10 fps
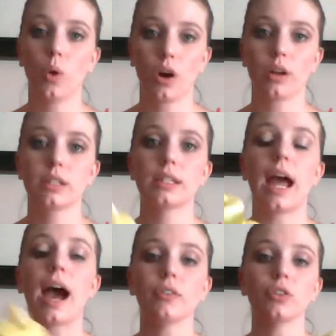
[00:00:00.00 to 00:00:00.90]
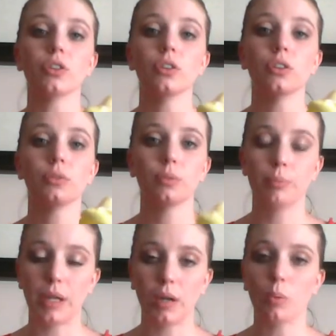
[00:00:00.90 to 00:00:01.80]
works after
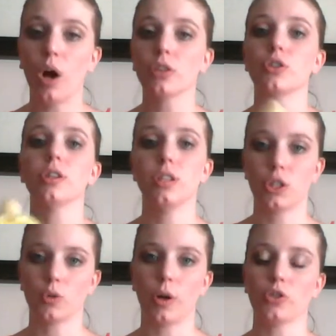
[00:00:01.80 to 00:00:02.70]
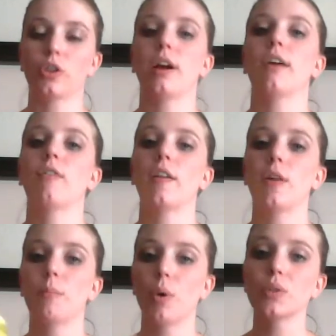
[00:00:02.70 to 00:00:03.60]
being washed in the dishwasher. I find
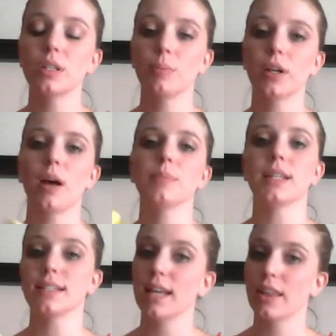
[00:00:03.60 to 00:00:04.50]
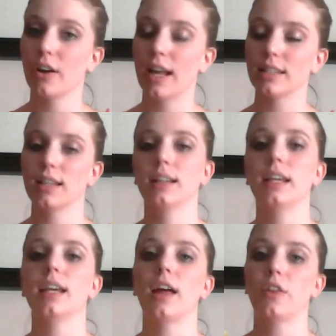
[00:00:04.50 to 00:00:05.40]
that most sippy cups, they say they're
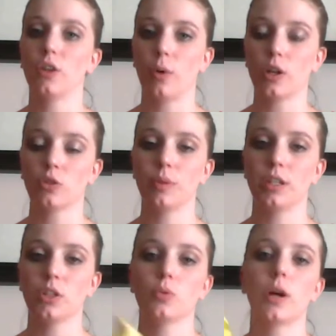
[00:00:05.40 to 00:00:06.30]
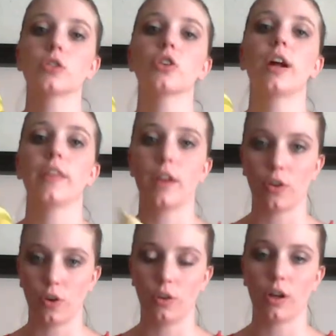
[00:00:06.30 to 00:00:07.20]
anti-leak, and then you wash them in the dishwasher and they
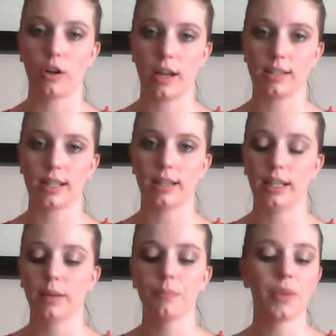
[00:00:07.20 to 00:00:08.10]
are no longer anti-leak.